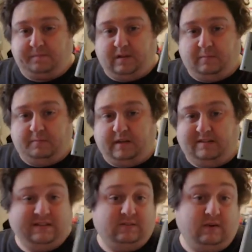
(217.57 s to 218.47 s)
But
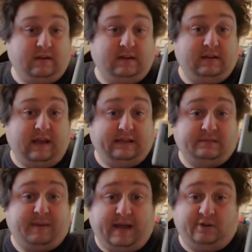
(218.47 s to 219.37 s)
this one has a
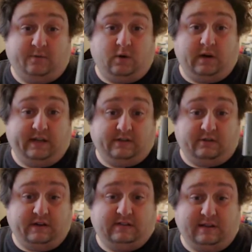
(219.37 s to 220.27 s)
patch for it, has a
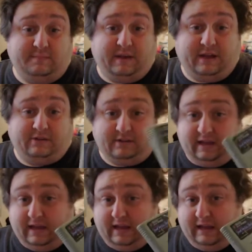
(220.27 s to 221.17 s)
translated patch,
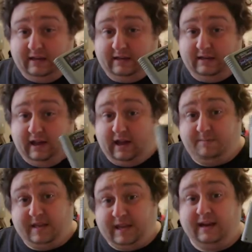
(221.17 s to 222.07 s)
and I've
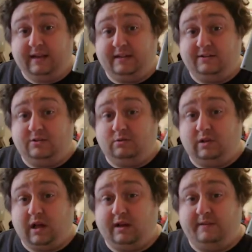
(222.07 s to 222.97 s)
been getting into a
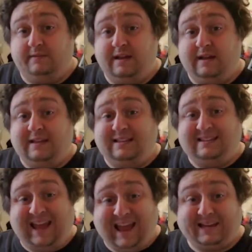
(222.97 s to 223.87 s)
lot of
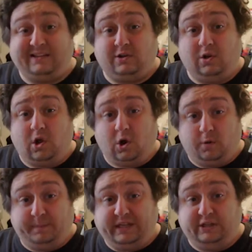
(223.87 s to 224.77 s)
tactical
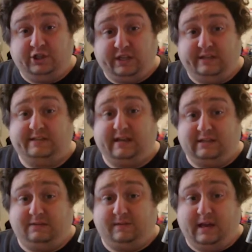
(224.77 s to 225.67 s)
RPGs as
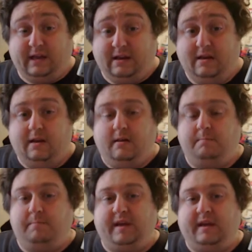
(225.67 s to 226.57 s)
of late,
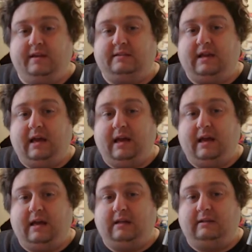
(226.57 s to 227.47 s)
because
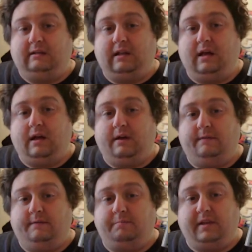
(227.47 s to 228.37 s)
I loved
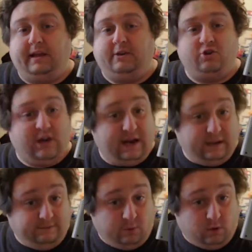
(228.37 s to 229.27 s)
playing Shining
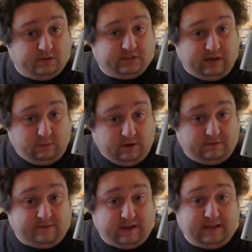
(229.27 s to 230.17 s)
Force, and I wanted to
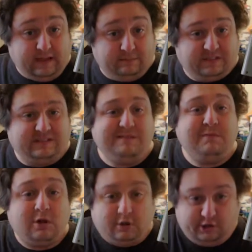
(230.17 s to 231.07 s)
find games
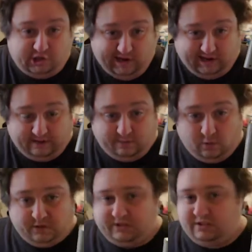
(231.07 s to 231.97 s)
similar to Shining Force,